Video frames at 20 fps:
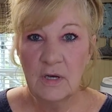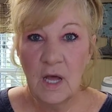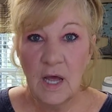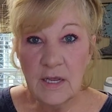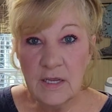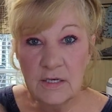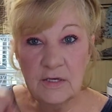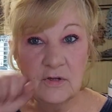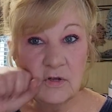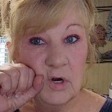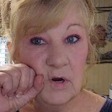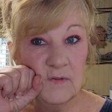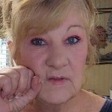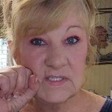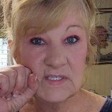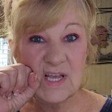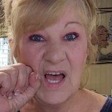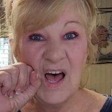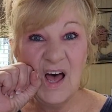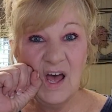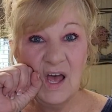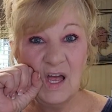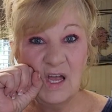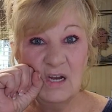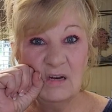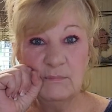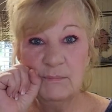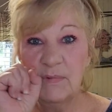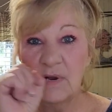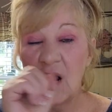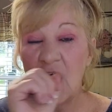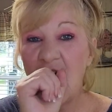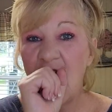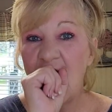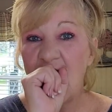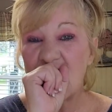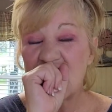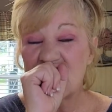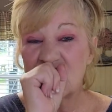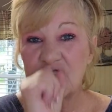I could do it on the side, but
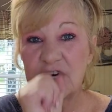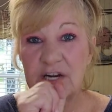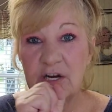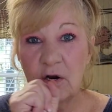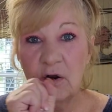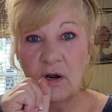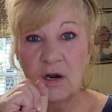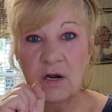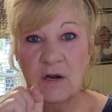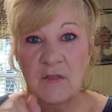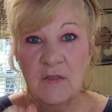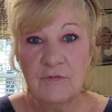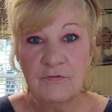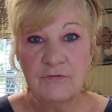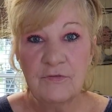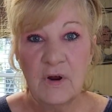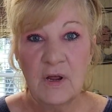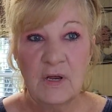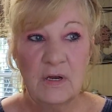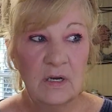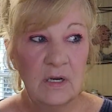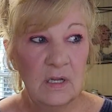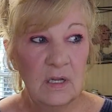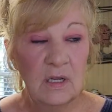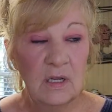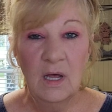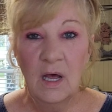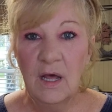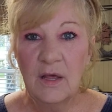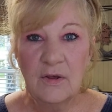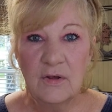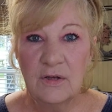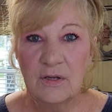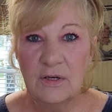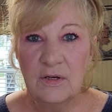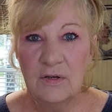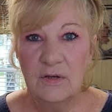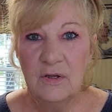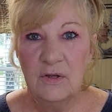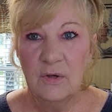straight on in the front, I
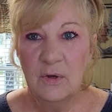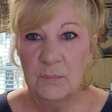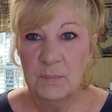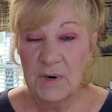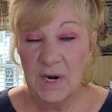couldn't do it.